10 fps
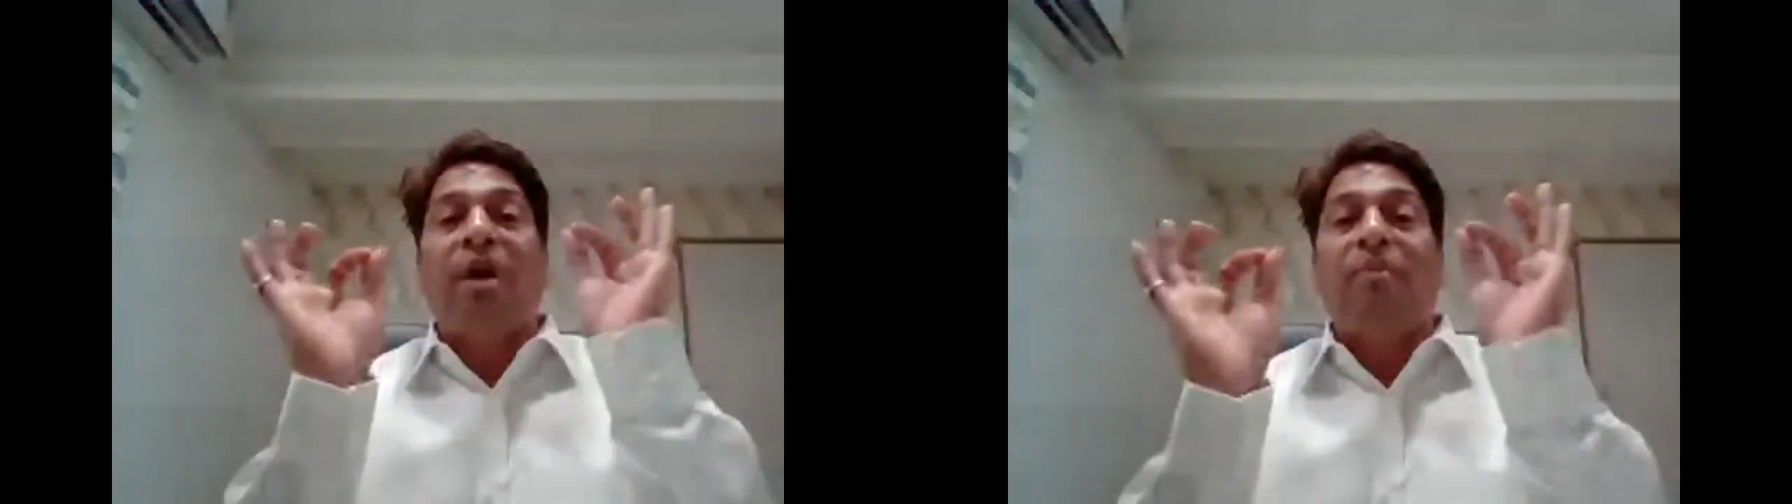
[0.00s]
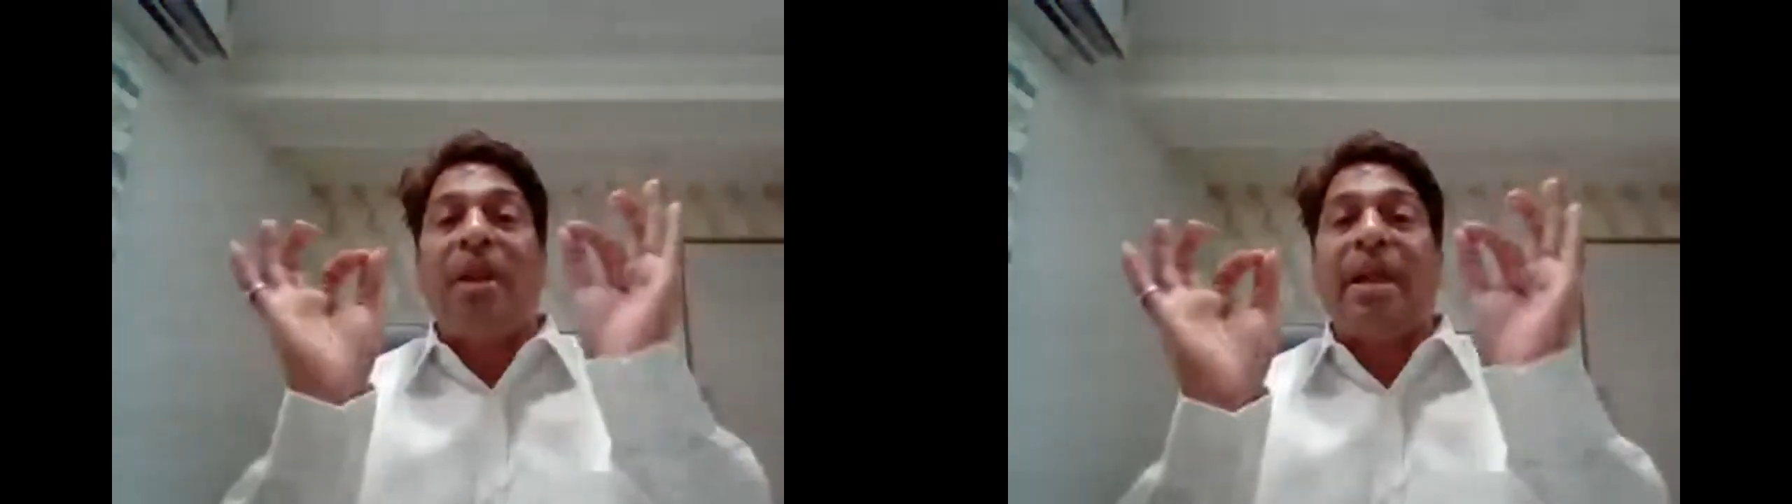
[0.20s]

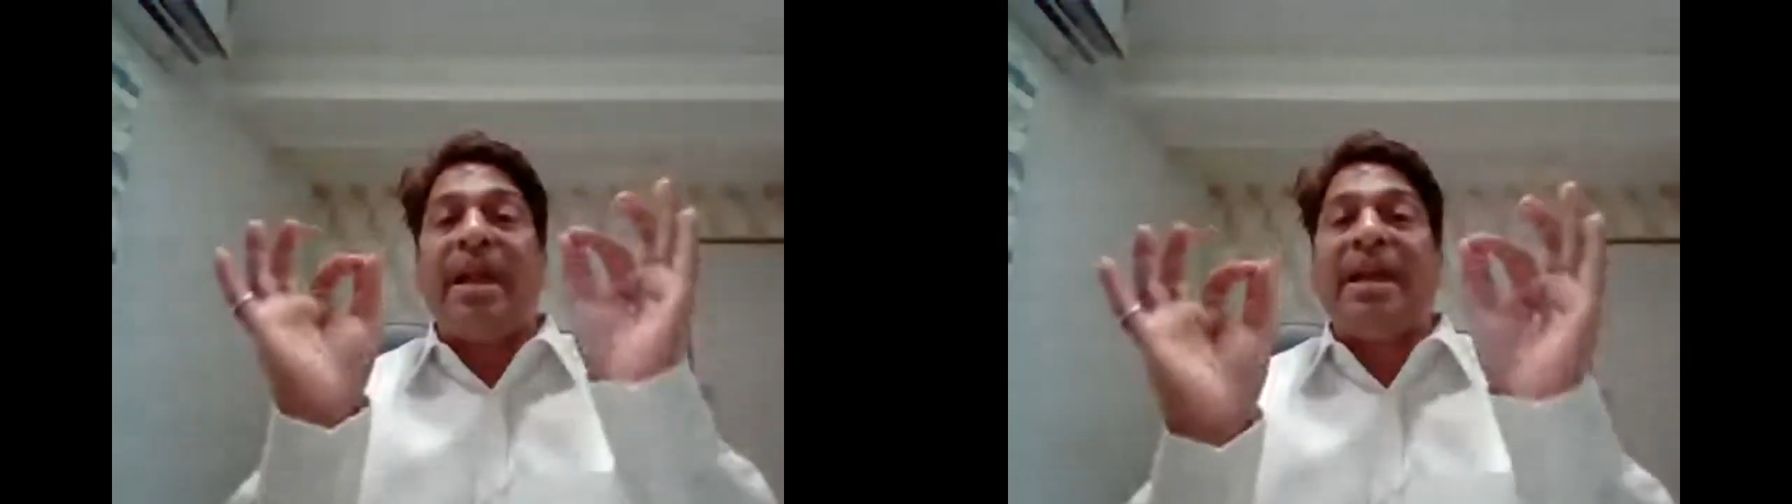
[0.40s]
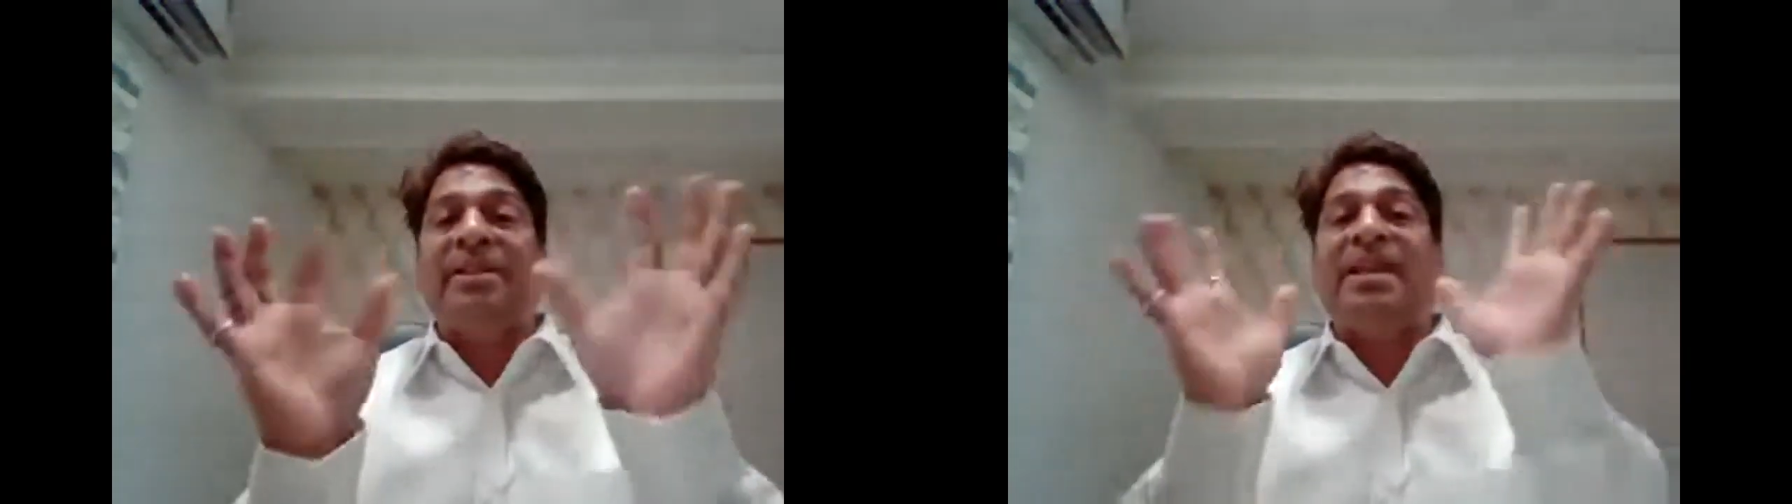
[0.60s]
from
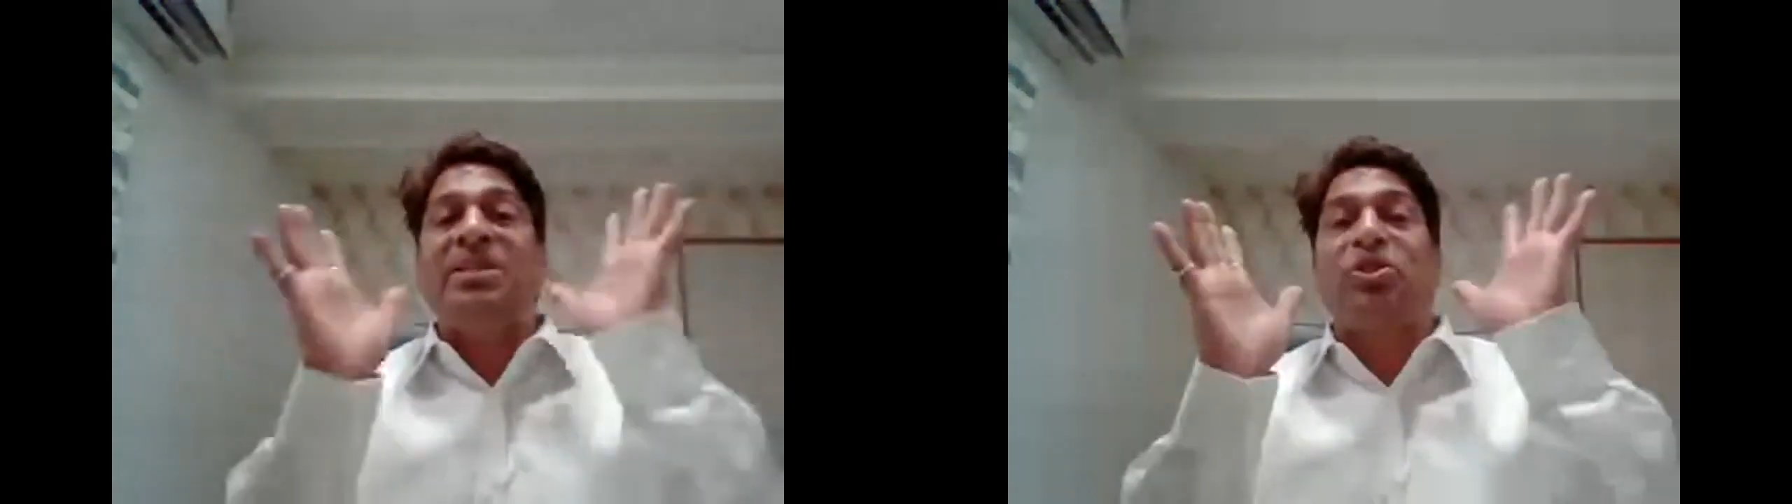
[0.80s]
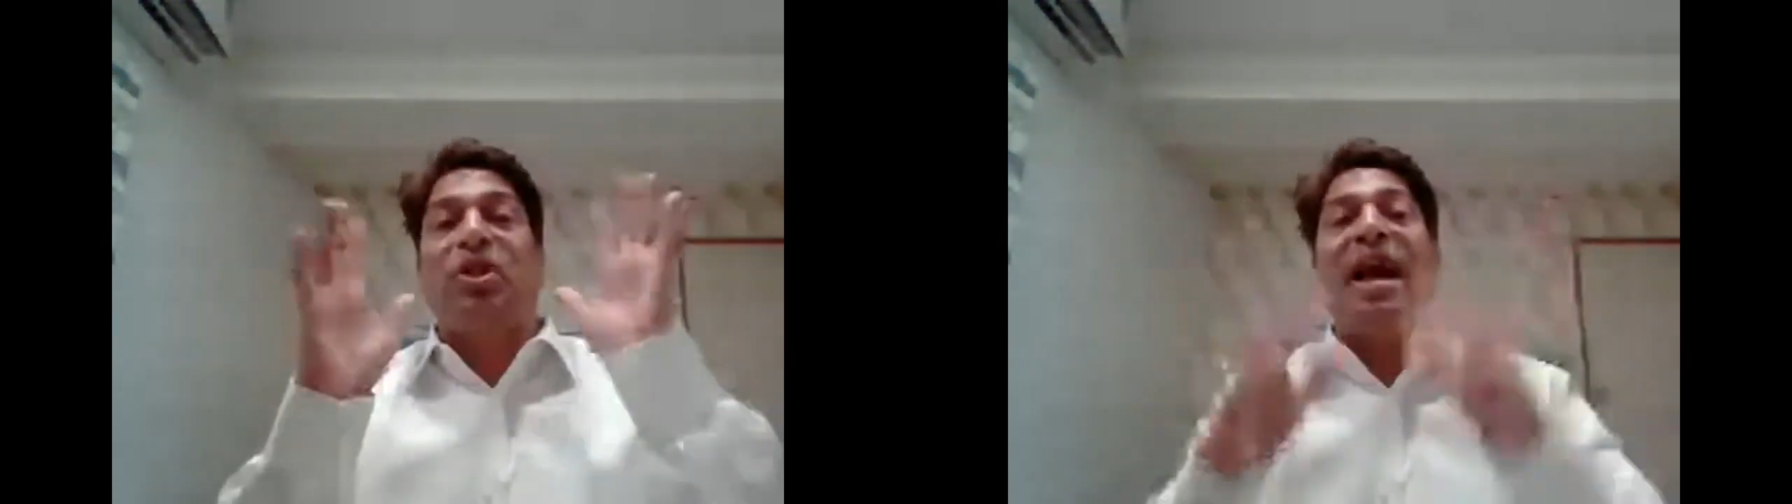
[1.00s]

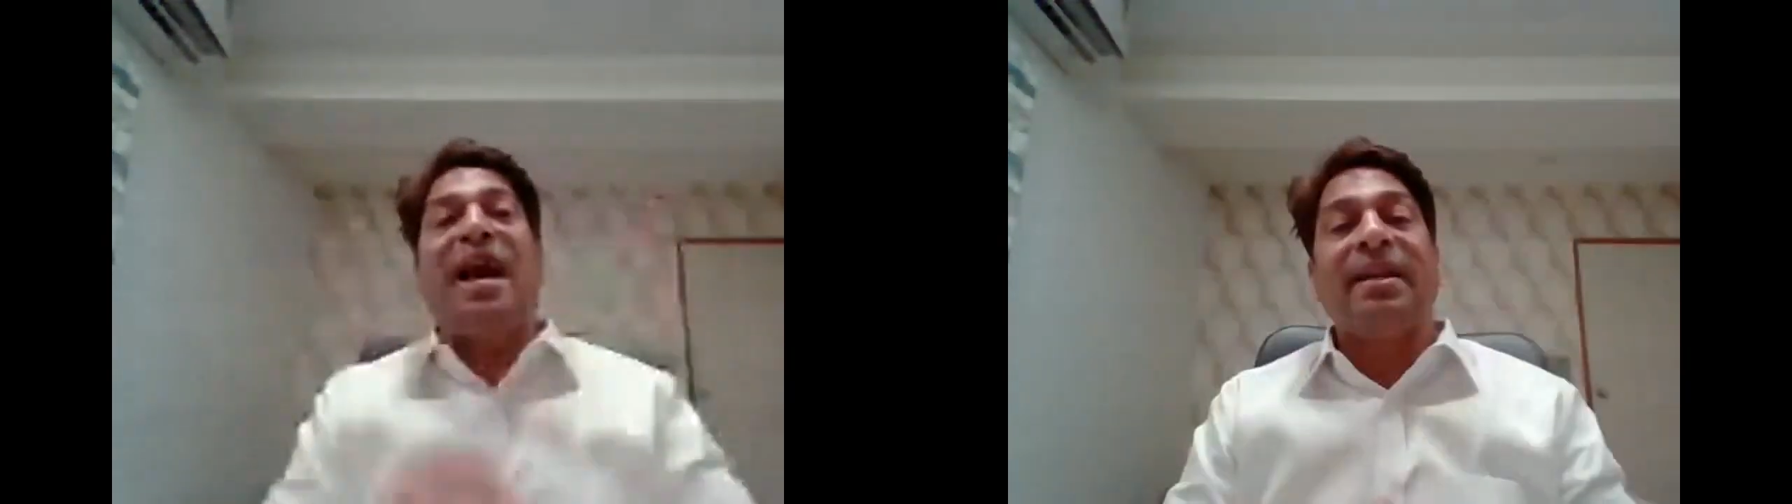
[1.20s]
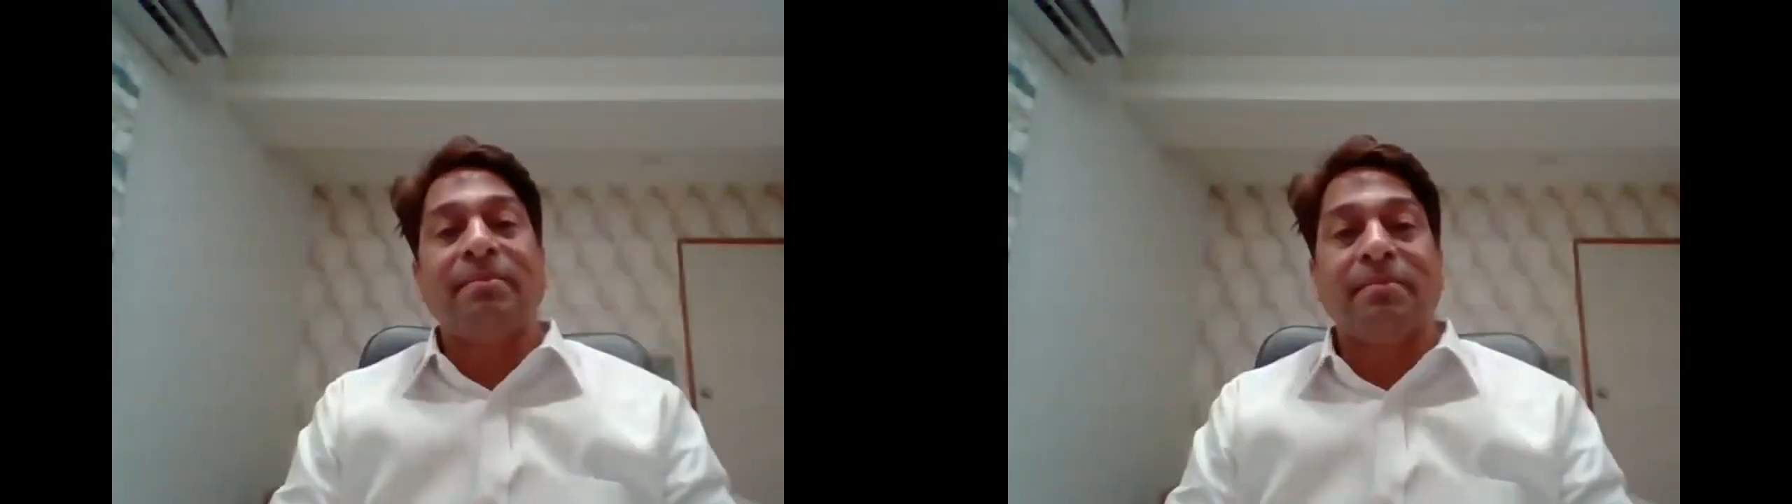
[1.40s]
18
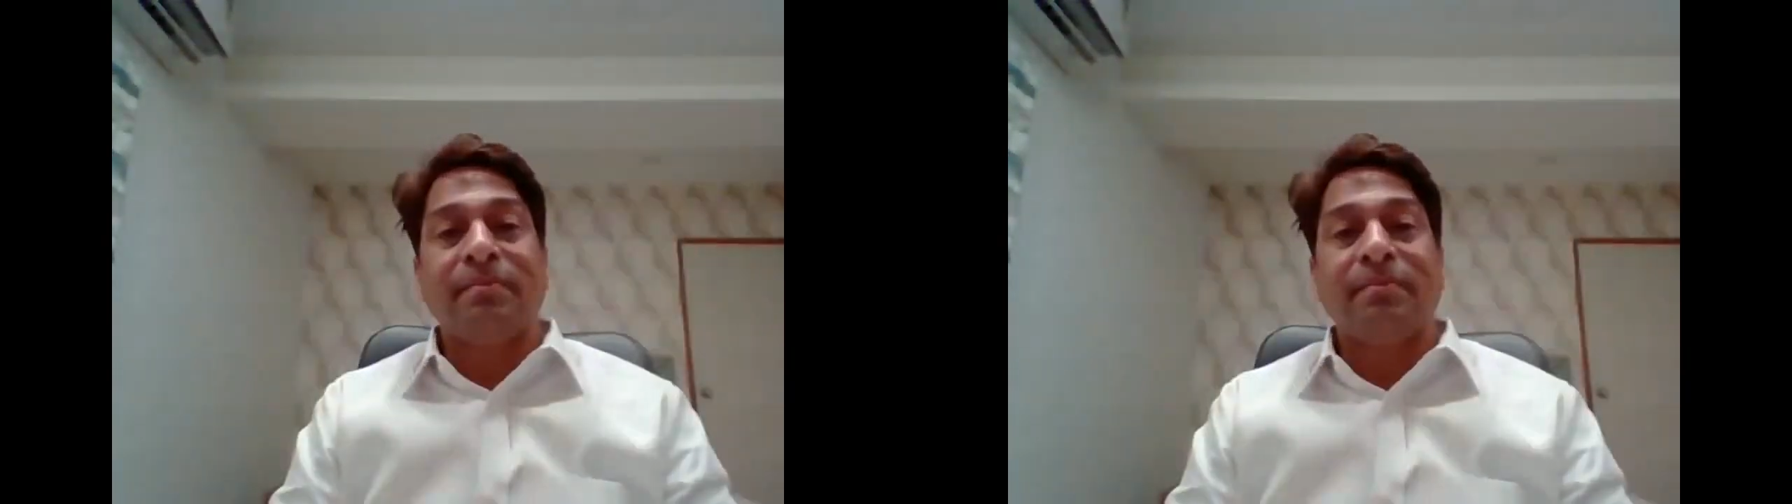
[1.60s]
July.